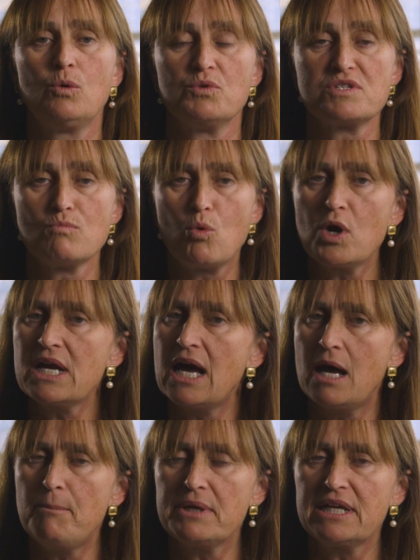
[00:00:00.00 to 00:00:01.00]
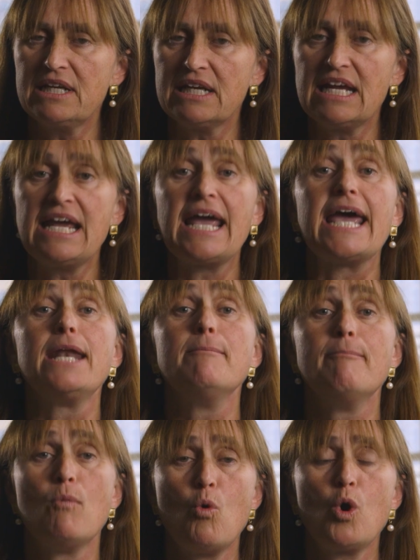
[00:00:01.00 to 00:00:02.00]
was more competent and
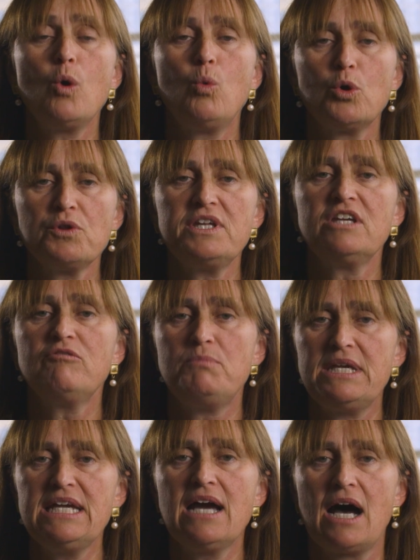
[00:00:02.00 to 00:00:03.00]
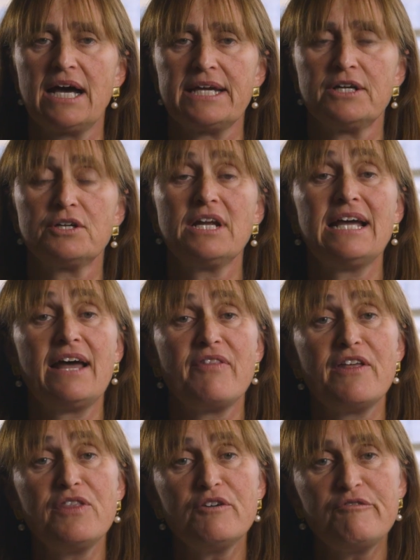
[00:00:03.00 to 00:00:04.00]
more worthy of being hired
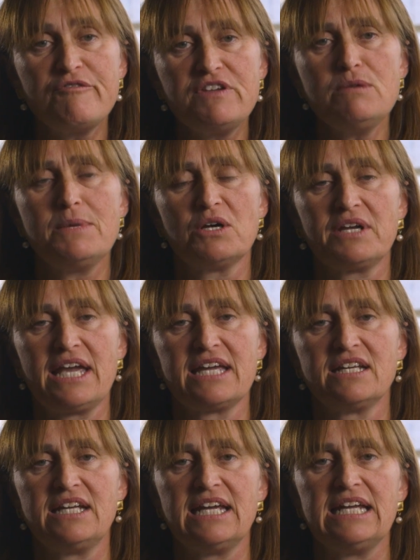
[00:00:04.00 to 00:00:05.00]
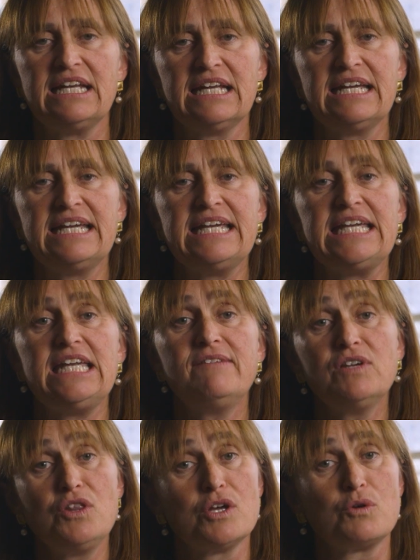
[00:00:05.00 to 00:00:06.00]
than the female candidate,
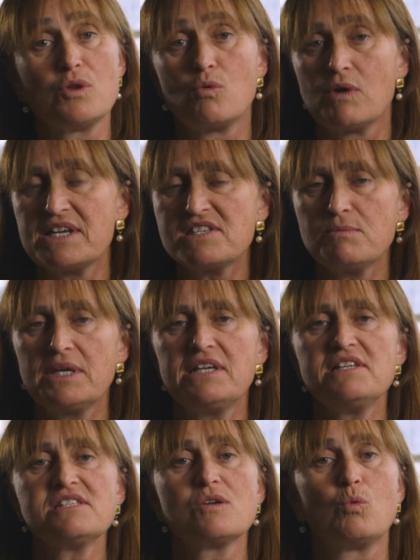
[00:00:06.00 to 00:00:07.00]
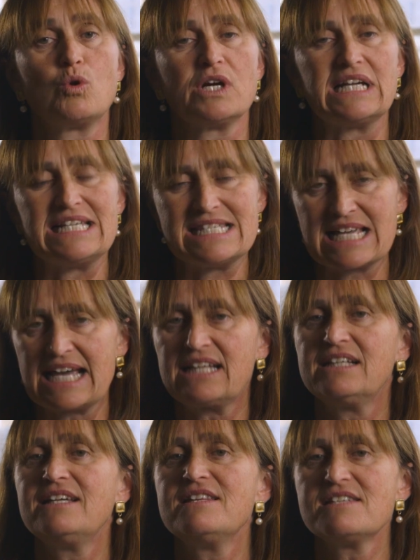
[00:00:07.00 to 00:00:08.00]
even though the resumes were
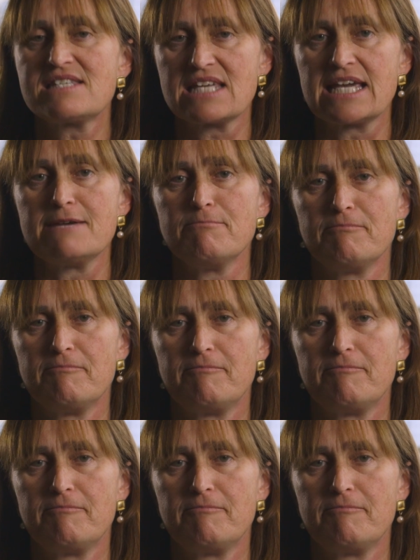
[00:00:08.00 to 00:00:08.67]
exactly the same.